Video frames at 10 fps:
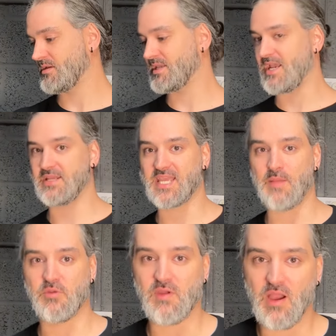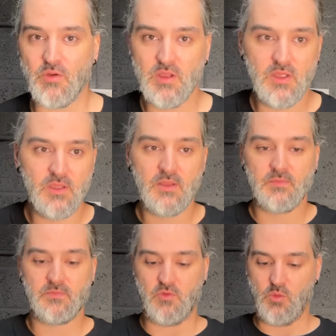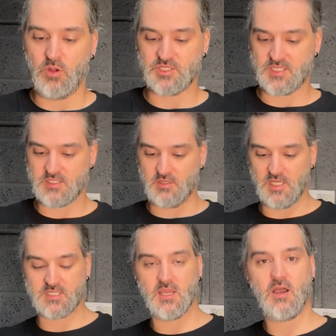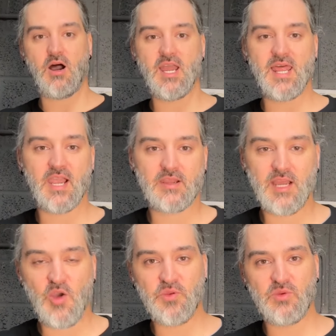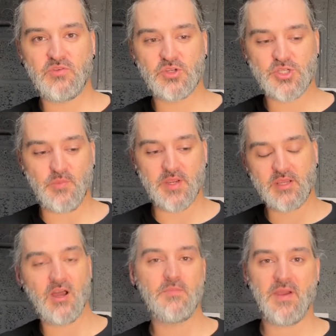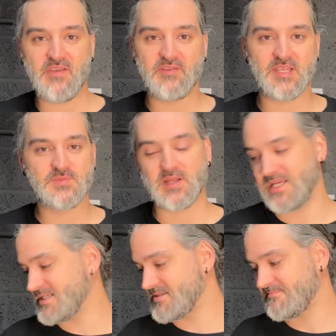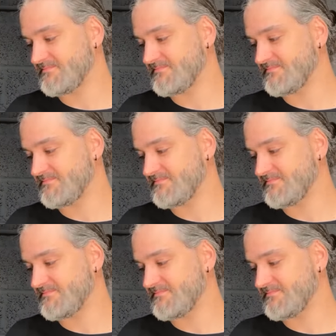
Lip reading: get any camera out. Watch this, guys. Hi there, can I help you with your shopping? Can I pay for this, please?